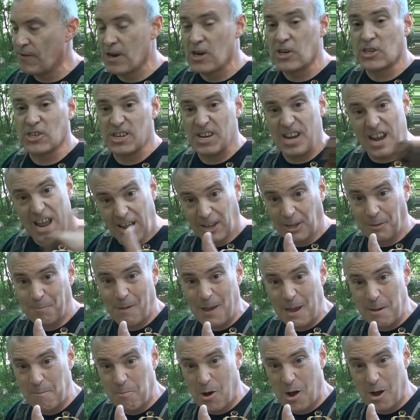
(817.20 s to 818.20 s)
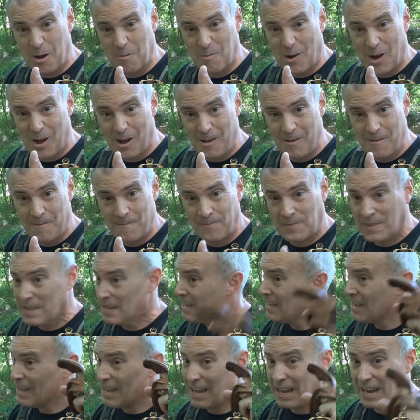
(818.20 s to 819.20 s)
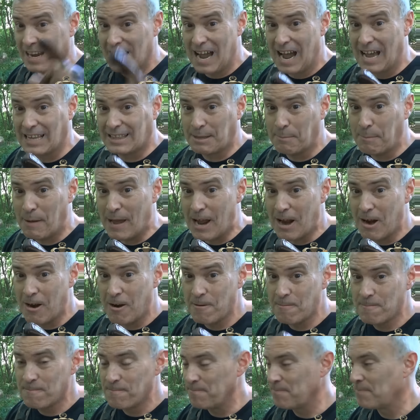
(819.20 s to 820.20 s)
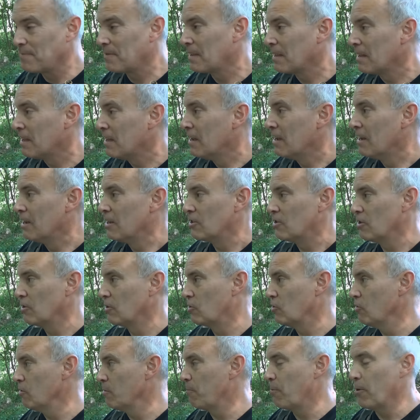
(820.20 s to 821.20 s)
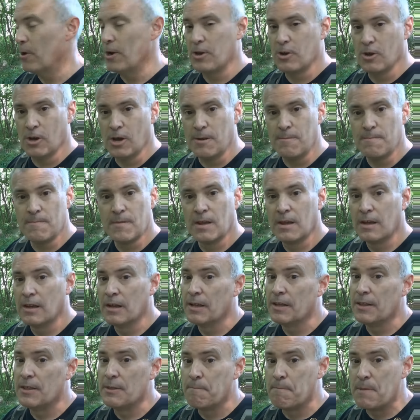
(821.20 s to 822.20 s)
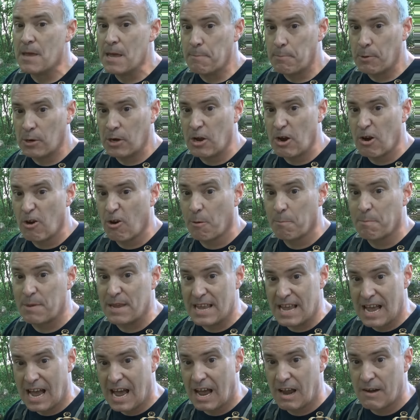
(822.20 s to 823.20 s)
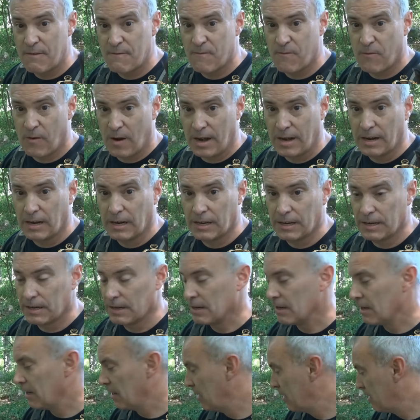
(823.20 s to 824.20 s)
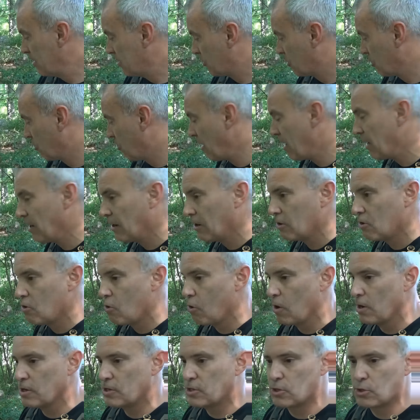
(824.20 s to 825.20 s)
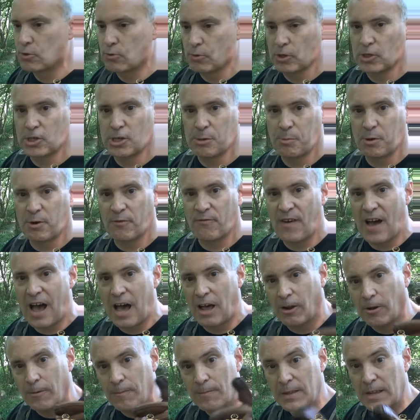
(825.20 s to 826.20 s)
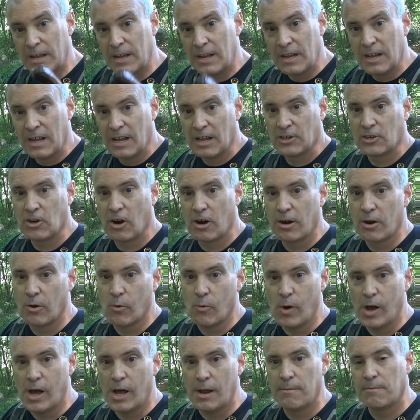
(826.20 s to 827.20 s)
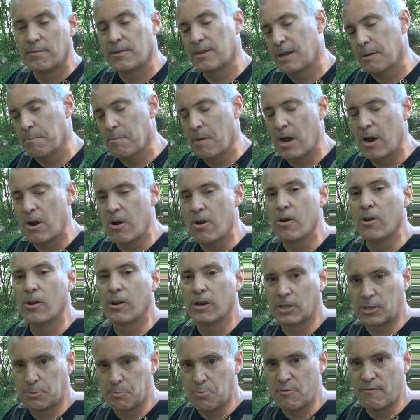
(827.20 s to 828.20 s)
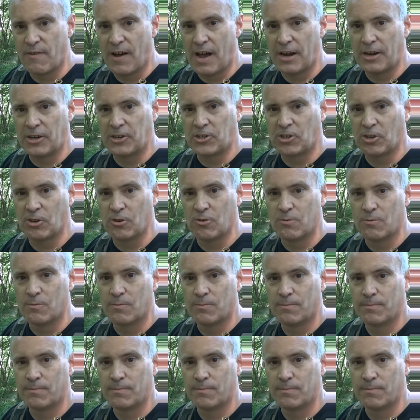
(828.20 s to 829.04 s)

finished, nailed the ping pong ball, got the bear, so it's doing pretty good. People here are beyond friendly. It's a great little course, it's real simple to follow. Target one, get my arrow, let's move on to two.